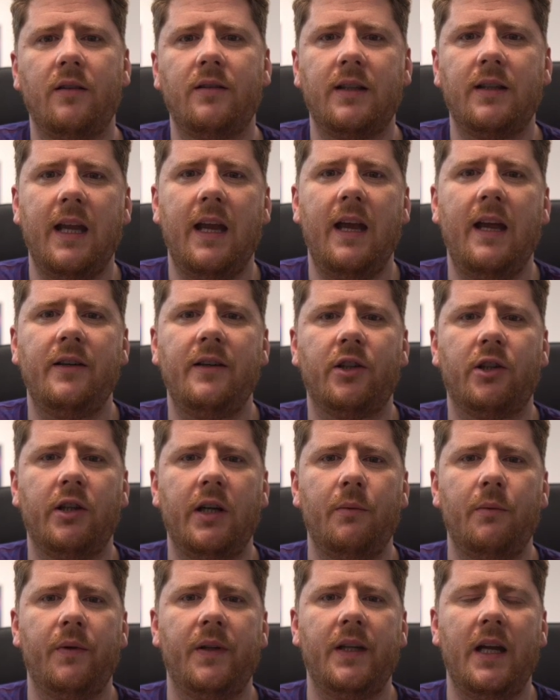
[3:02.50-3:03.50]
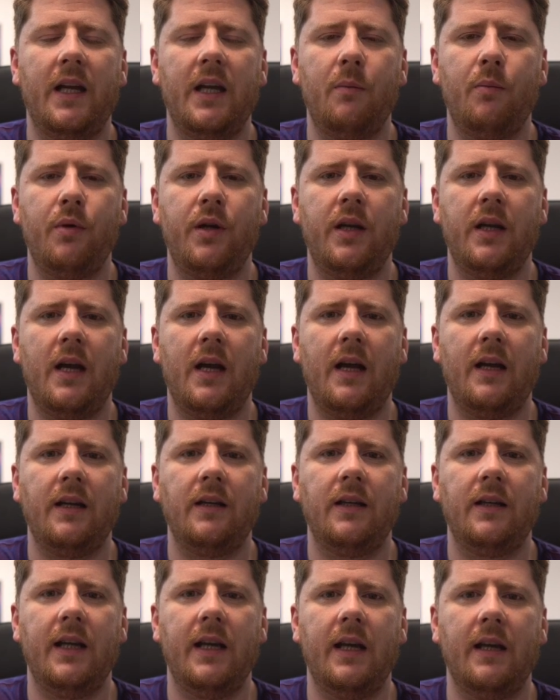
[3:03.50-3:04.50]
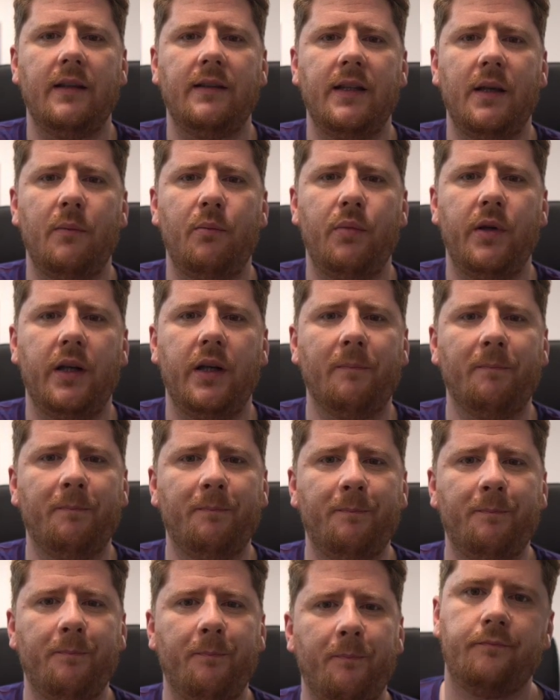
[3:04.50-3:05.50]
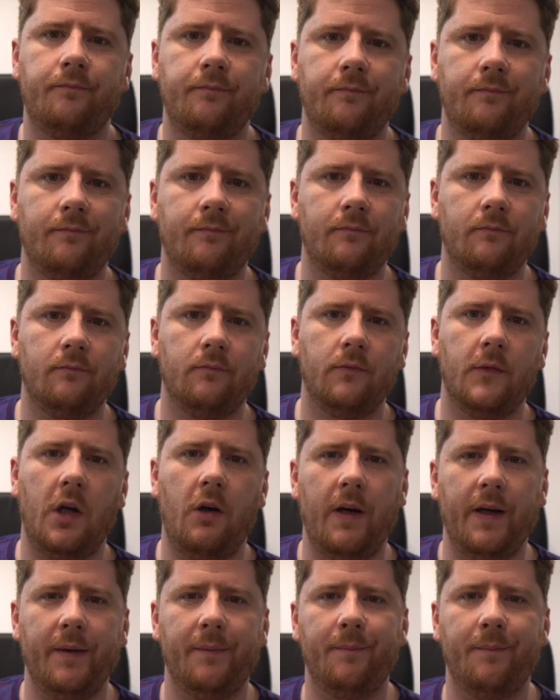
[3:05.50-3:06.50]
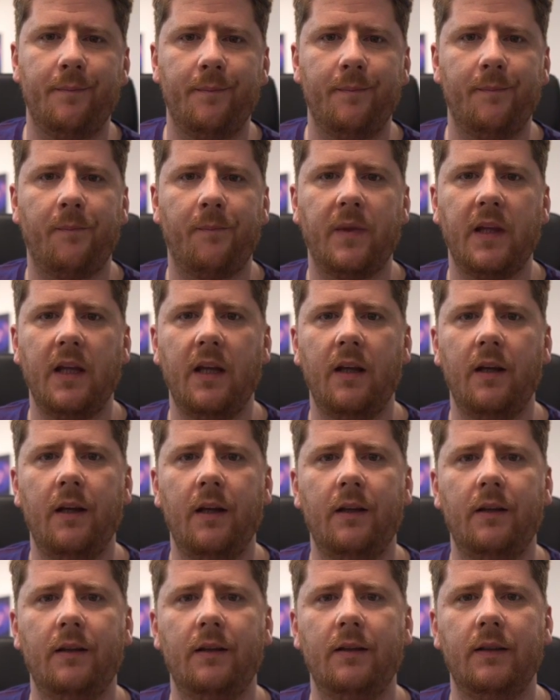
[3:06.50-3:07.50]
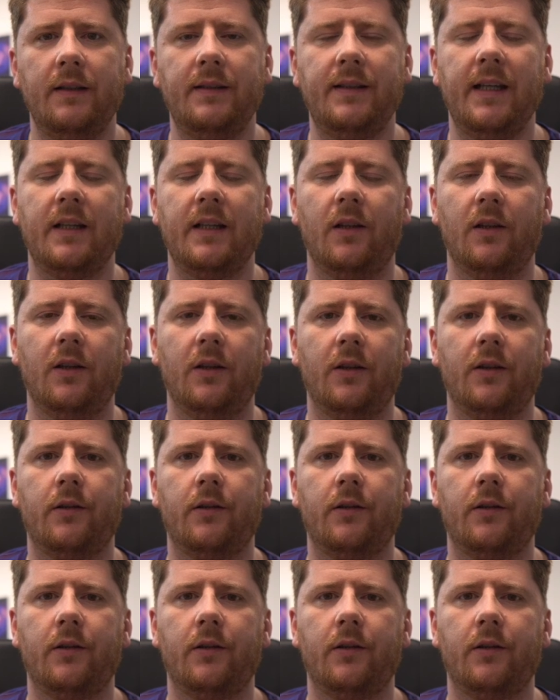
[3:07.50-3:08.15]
get integrated with that API ASAP. All right, let's take a look.